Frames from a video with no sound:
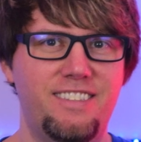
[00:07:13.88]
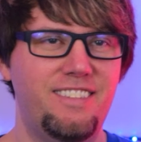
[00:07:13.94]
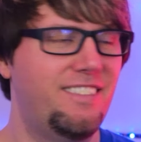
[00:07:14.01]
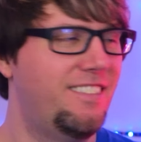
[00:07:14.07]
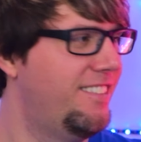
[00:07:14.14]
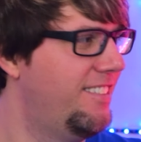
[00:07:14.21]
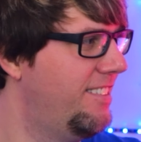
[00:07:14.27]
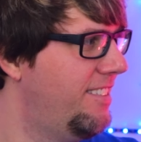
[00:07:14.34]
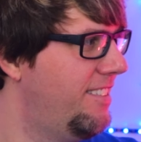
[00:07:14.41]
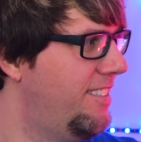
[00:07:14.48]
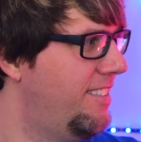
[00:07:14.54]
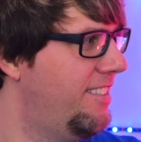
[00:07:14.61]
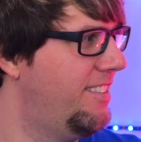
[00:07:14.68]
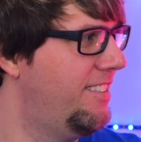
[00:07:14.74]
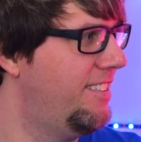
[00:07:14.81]

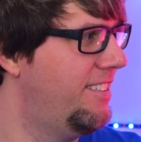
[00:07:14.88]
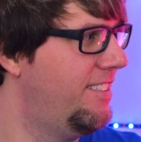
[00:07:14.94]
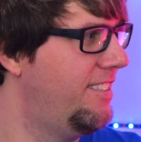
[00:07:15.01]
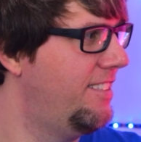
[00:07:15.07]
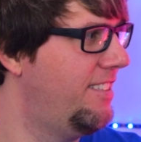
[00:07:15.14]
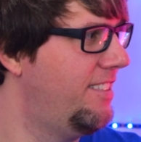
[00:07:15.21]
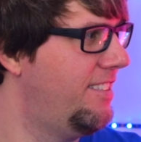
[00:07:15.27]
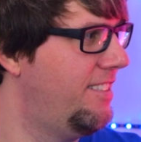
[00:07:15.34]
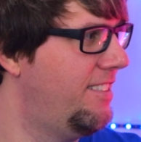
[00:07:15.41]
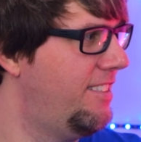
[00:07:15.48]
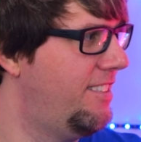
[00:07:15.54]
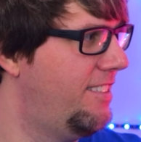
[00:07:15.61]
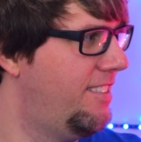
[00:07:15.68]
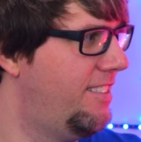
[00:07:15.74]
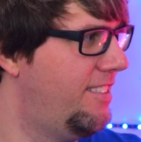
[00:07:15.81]

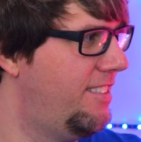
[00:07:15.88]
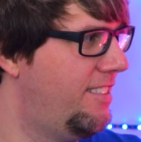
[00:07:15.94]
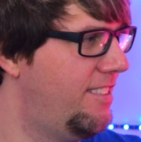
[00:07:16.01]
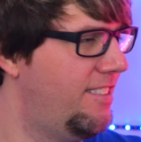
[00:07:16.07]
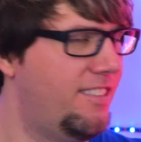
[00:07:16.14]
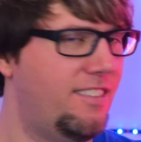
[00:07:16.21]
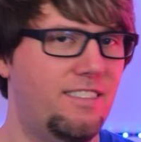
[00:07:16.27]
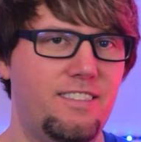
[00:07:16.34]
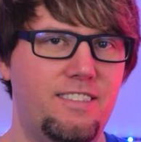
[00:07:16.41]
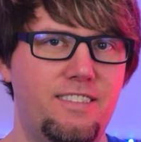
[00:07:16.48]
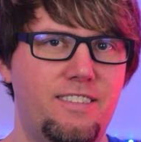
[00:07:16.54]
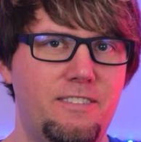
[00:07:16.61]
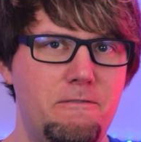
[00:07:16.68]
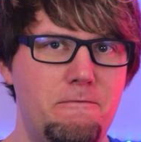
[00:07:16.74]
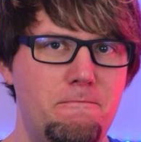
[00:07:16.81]

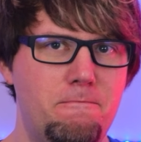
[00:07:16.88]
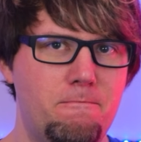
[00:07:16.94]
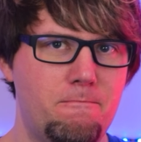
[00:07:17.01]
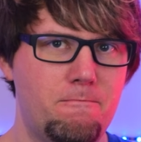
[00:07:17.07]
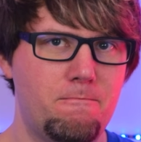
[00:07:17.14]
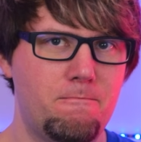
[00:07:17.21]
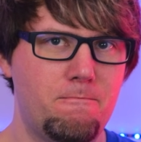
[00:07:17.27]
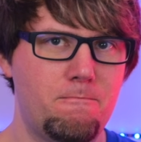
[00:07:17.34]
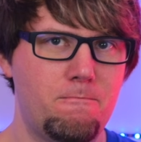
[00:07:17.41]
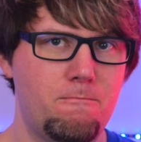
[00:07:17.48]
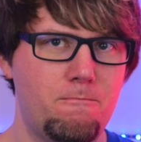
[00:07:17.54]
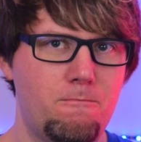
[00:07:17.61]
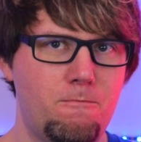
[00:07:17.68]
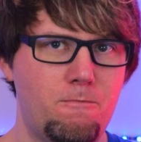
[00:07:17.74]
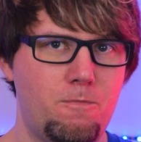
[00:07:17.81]

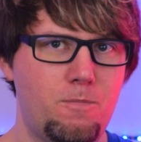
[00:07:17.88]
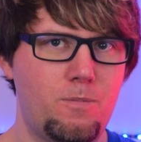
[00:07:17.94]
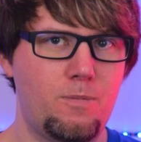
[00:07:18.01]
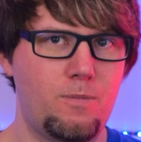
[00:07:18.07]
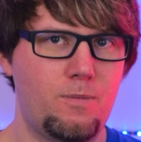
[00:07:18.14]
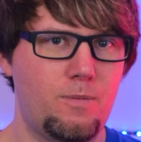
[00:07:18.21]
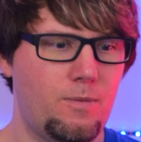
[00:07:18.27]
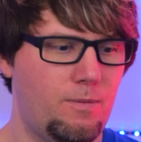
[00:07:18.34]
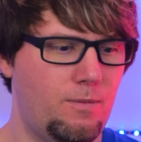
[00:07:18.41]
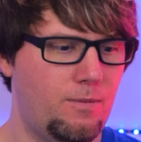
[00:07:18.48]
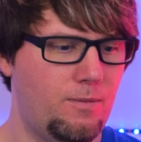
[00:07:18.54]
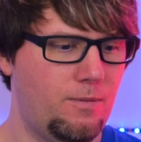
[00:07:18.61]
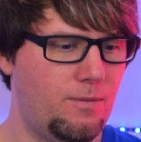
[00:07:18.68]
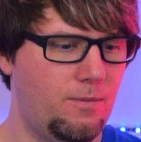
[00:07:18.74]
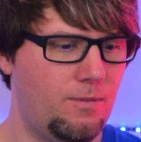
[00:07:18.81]

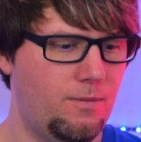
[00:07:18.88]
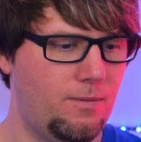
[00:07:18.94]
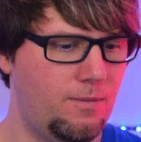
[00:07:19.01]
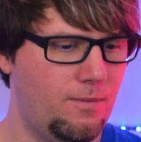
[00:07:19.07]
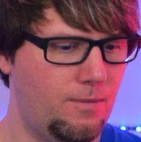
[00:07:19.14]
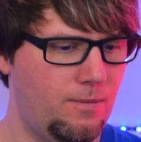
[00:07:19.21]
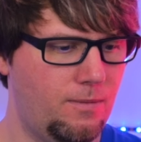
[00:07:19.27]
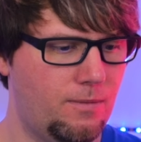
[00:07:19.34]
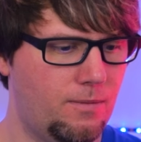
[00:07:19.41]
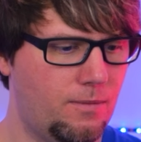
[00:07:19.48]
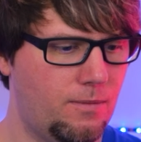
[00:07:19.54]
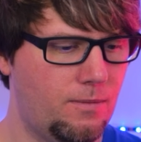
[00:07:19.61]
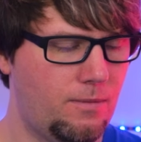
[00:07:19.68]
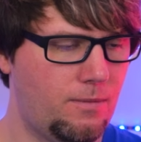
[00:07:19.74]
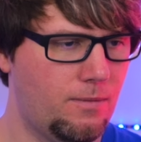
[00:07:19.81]

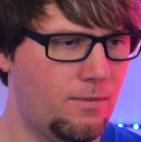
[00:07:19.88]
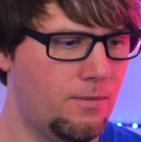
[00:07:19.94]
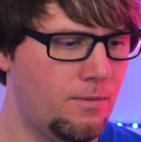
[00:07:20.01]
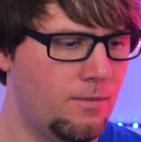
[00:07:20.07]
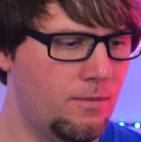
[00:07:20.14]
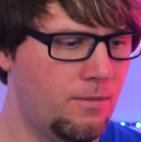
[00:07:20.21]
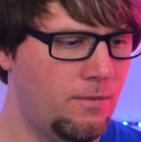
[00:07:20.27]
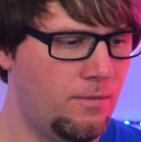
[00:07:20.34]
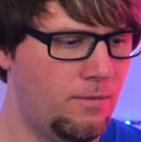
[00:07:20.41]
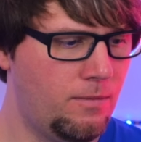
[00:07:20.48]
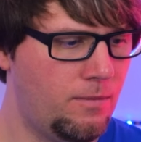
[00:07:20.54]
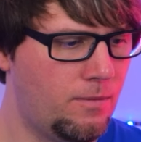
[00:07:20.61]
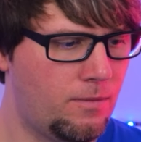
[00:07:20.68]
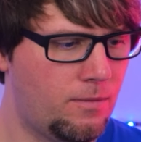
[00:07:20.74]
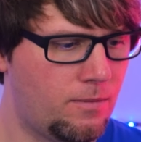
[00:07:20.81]

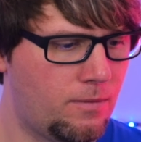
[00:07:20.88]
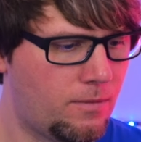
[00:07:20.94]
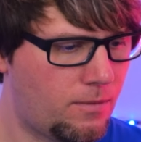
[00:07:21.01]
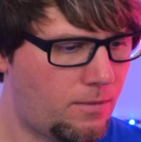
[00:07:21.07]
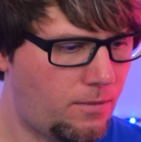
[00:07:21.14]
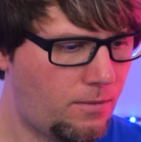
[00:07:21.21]
This person isn't speaking.